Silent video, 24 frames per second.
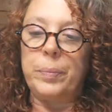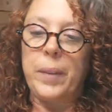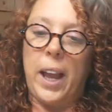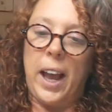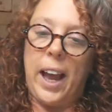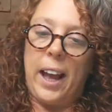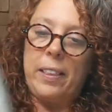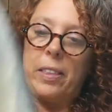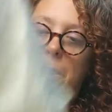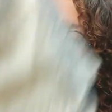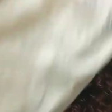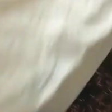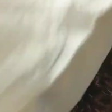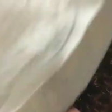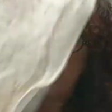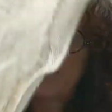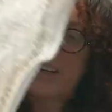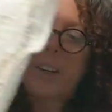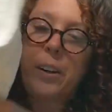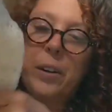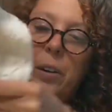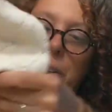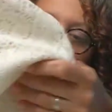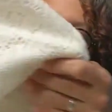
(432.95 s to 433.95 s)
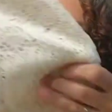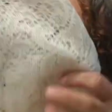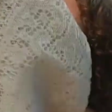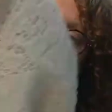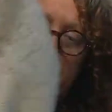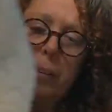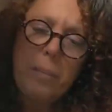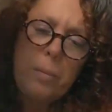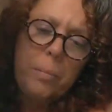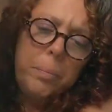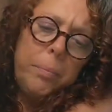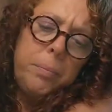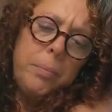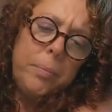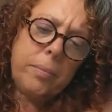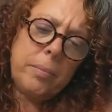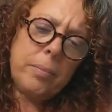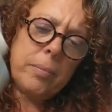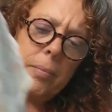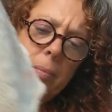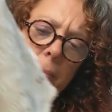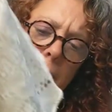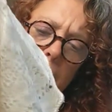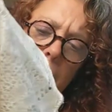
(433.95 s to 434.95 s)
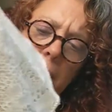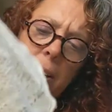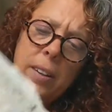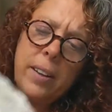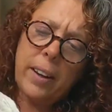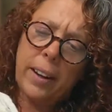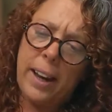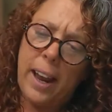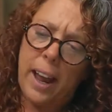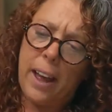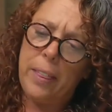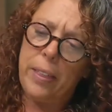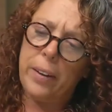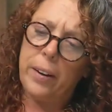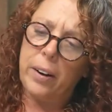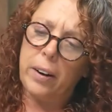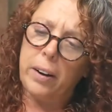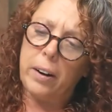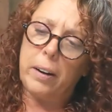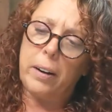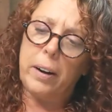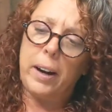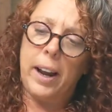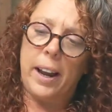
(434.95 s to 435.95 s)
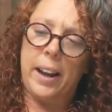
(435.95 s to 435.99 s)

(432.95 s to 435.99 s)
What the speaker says: at the material together